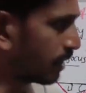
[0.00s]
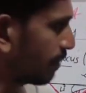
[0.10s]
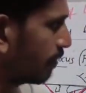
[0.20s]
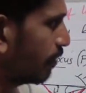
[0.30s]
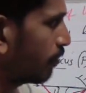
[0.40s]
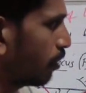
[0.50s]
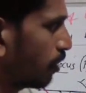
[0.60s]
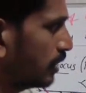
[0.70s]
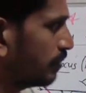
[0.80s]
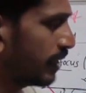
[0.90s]
coming from
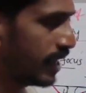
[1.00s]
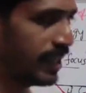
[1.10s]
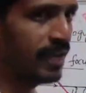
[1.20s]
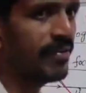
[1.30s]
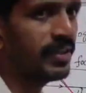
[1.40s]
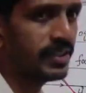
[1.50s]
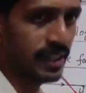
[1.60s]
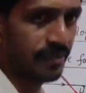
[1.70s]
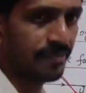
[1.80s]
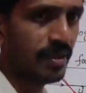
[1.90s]
focus, they diverge
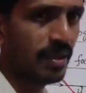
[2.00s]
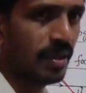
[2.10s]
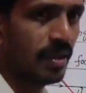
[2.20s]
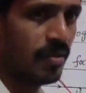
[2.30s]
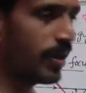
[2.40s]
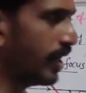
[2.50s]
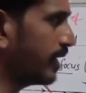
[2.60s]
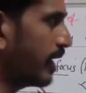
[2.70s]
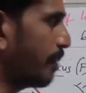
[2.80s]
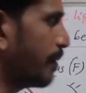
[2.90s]
here. Okay,
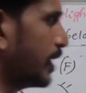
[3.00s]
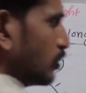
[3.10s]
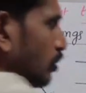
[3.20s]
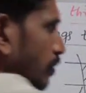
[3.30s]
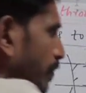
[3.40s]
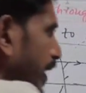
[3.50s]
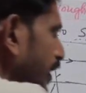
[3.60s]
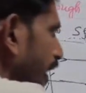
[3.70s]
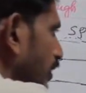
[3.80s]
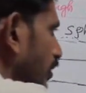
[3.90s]
there appears to meet
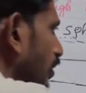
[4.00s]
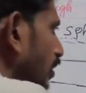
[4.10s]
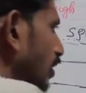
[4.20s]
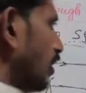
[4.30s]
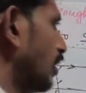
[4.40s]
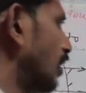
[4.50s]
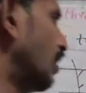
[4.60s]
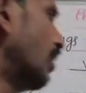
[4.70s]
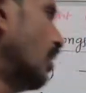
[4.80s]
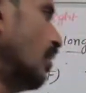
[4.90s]
at a
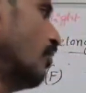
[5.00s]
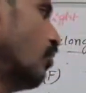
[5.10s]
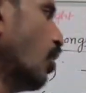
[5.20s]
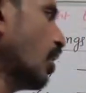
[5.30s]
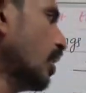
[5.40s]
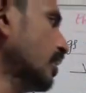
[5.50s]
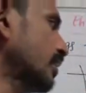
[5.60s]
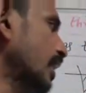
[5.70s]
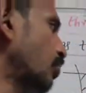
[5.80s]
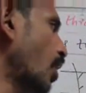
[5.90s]
focus.
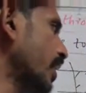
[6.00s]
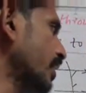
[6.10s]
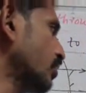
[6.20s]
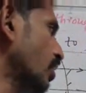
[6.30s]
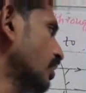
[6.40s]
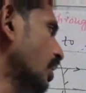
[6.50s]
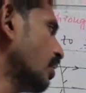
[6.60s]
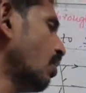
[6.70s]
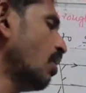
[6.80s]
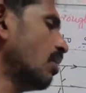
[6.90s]
That point is called
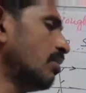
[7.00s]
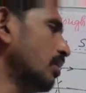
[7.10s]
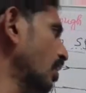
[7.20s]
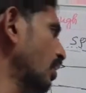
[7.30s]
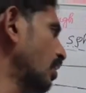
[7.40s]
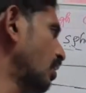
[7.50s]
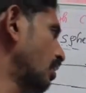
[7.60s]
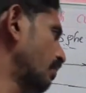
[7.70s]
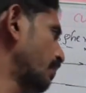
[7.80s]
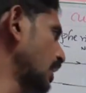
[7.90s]
the
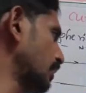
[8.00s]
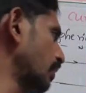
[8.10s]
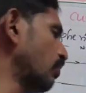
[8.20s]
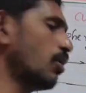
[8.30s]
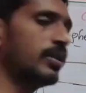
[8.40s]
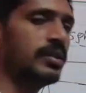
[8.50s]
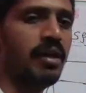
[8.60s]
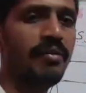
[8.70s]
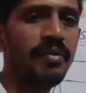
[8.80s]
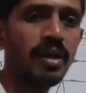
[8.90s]
principal focus
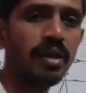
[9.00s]
of